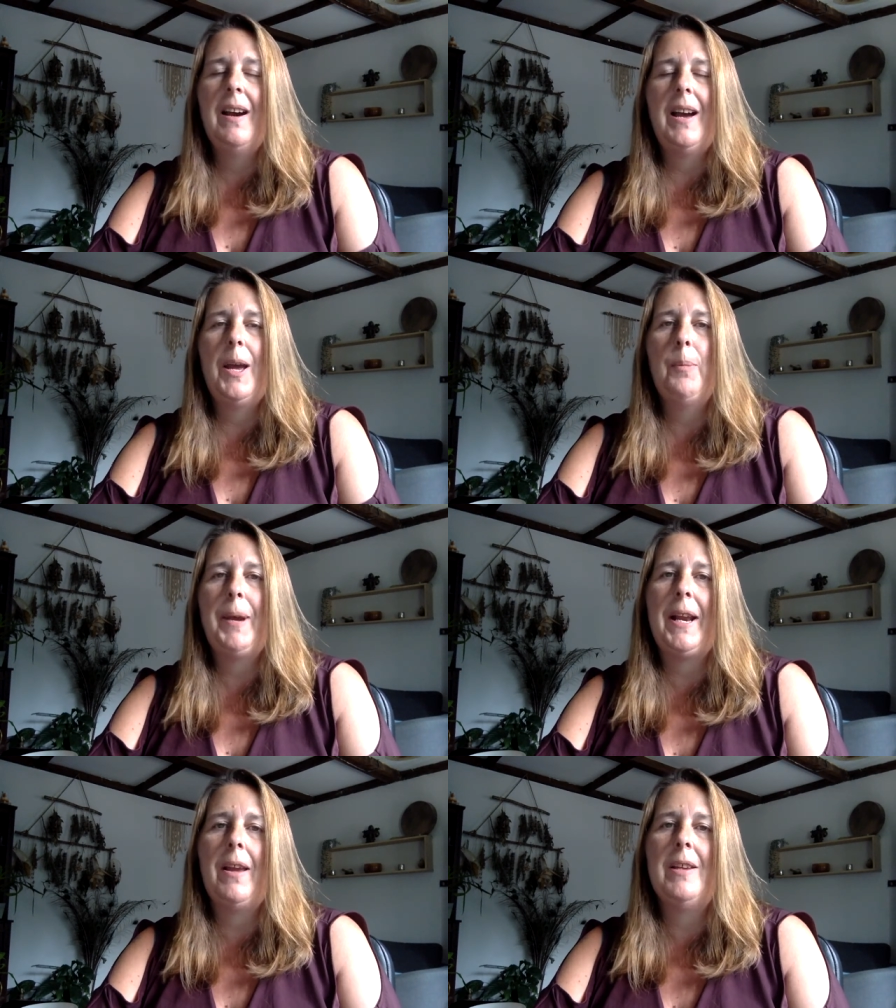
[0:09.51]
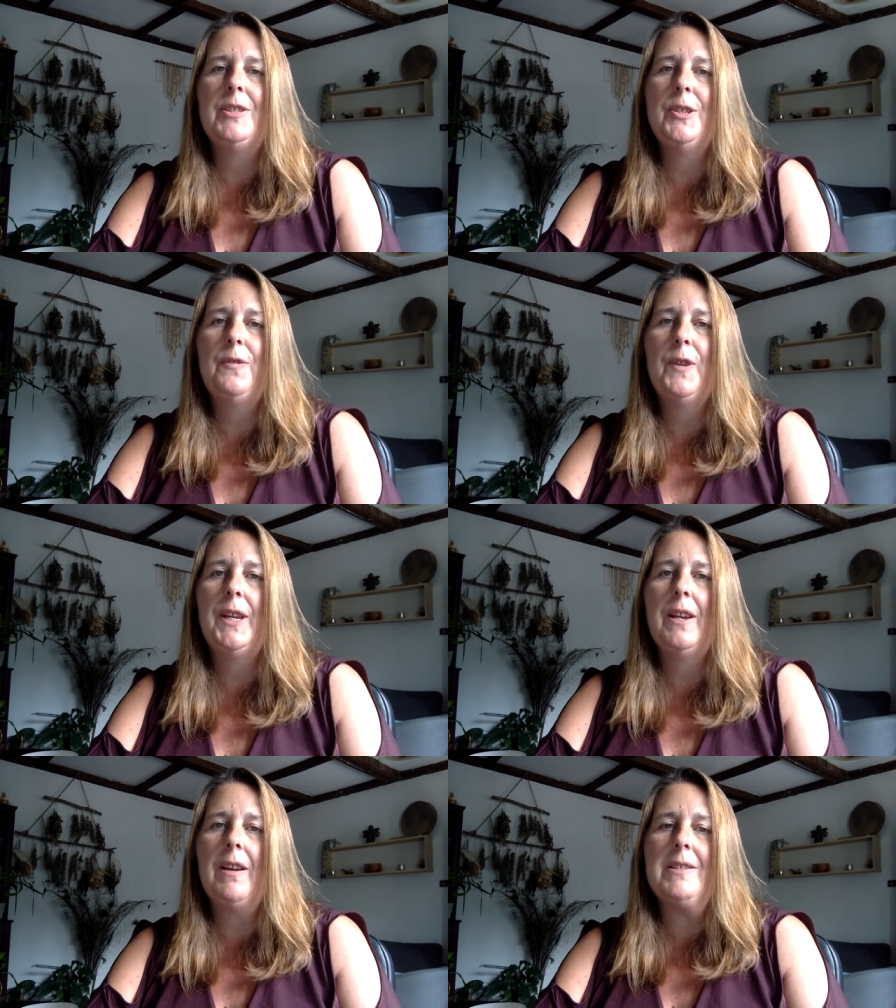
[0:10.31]
I help my clients to fully
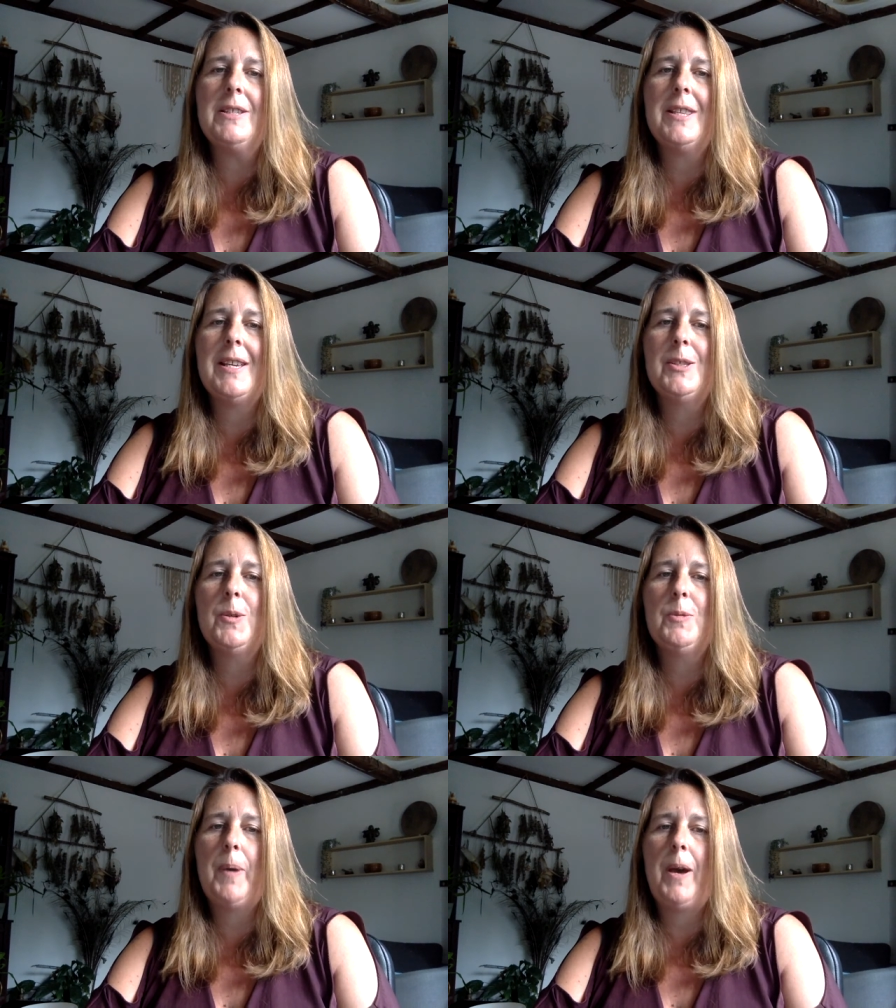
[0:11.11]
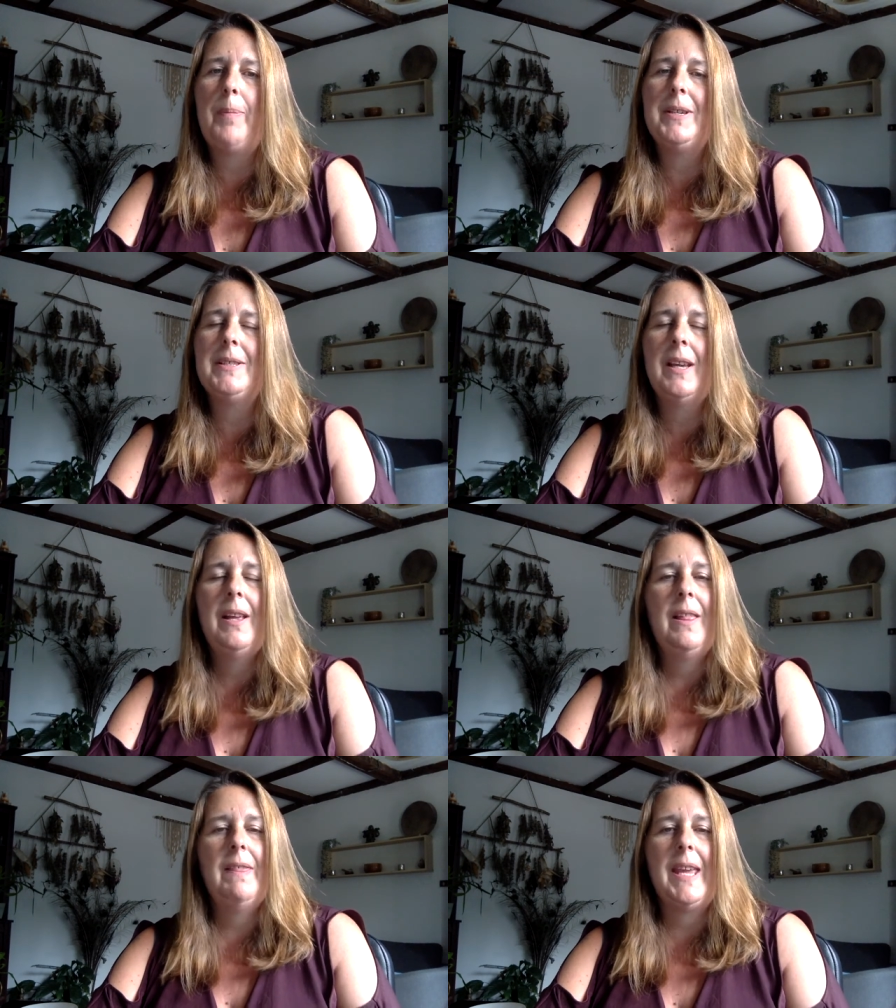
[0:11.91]
align to their soul's purpose,
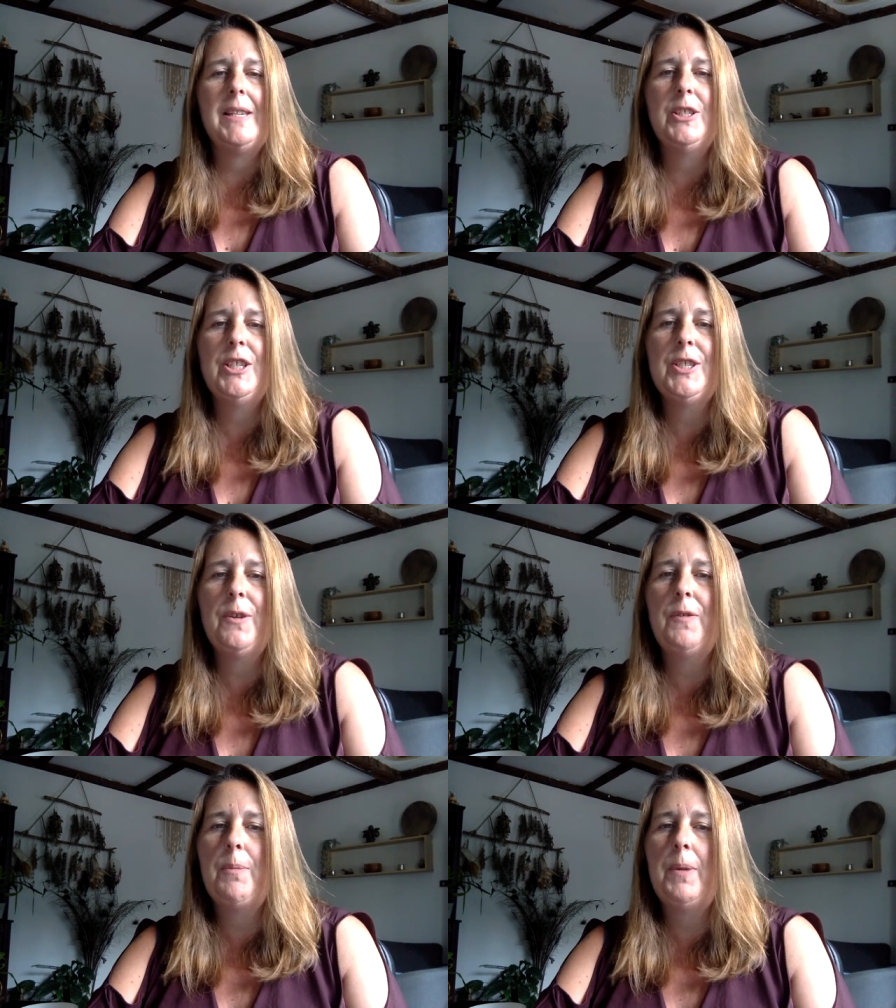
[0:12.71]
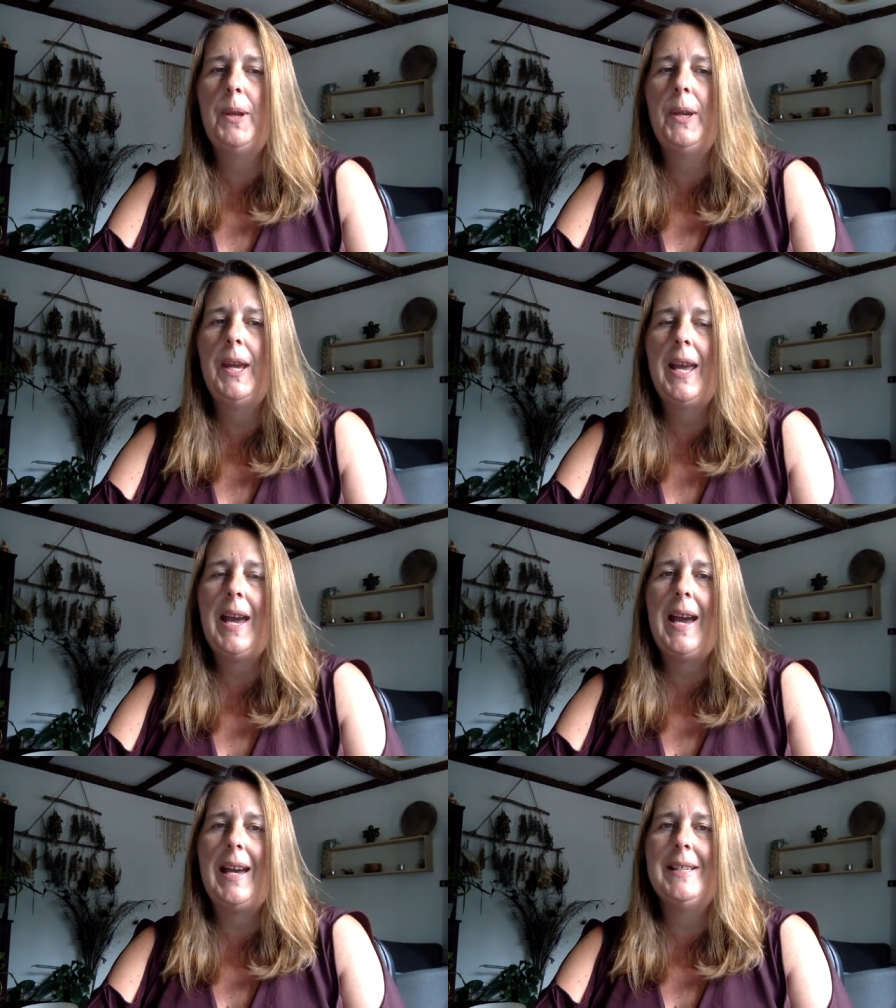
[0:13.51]
the energies of the moon,
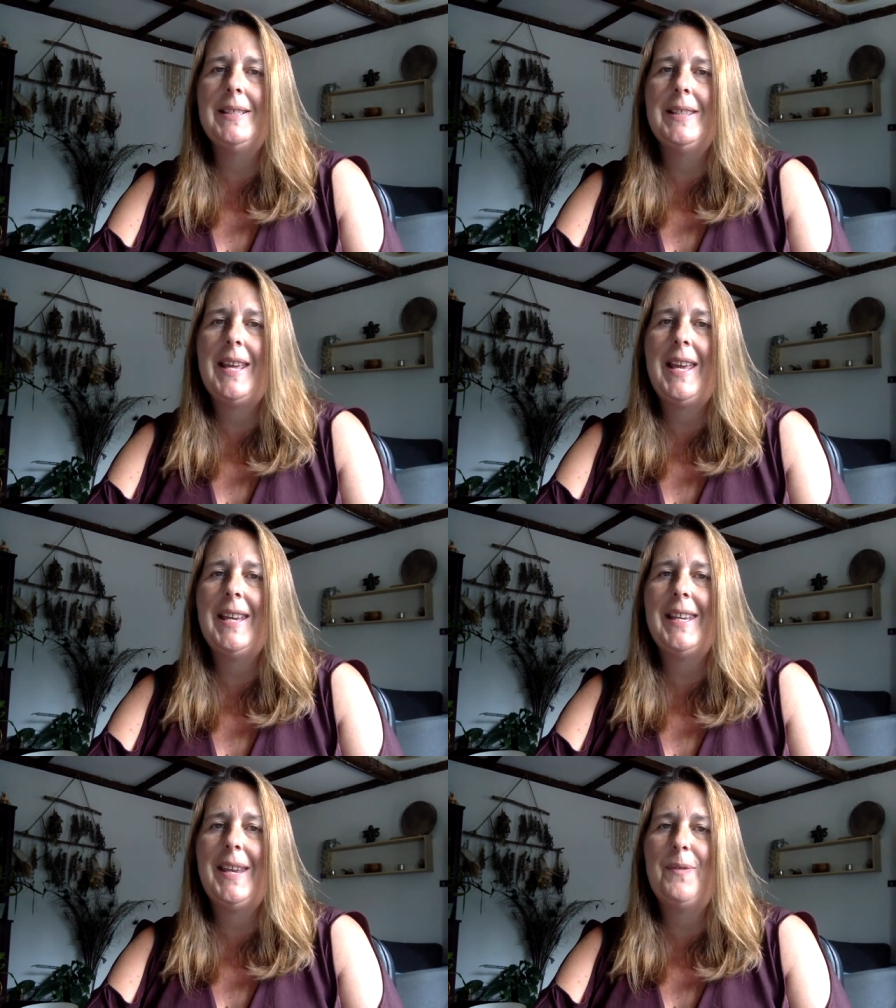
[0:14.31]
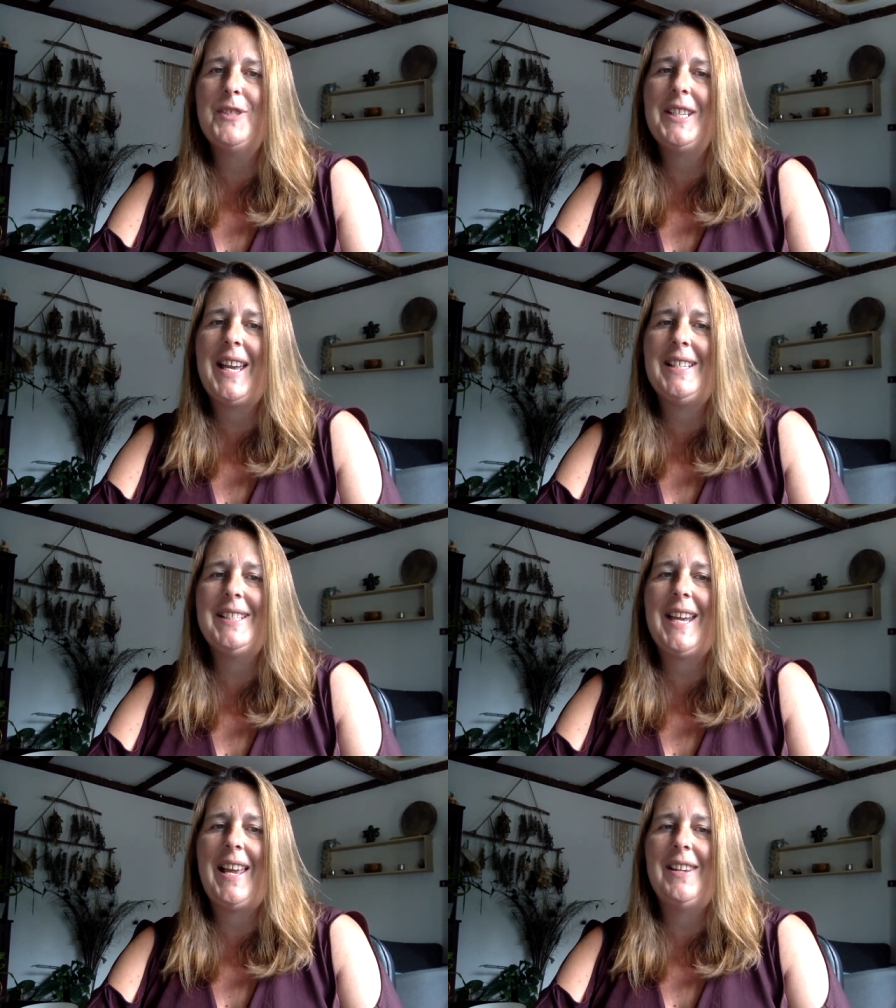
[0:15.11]
and their gifts and
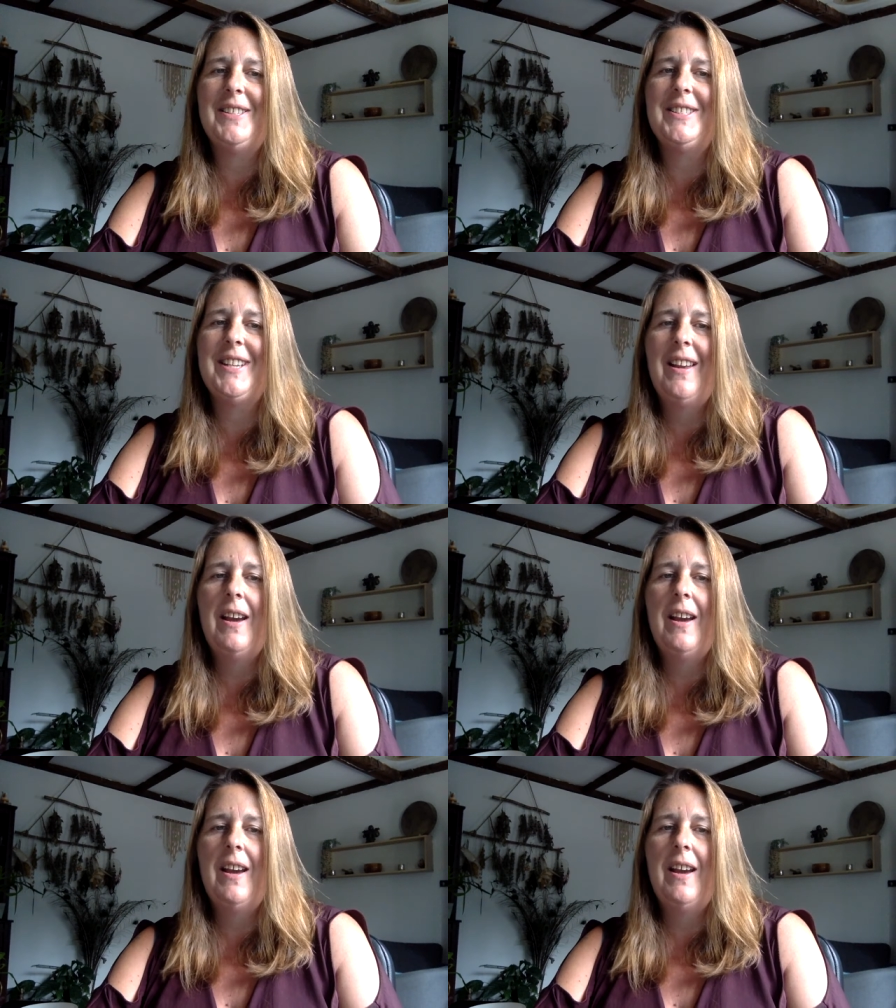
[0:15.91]
talents.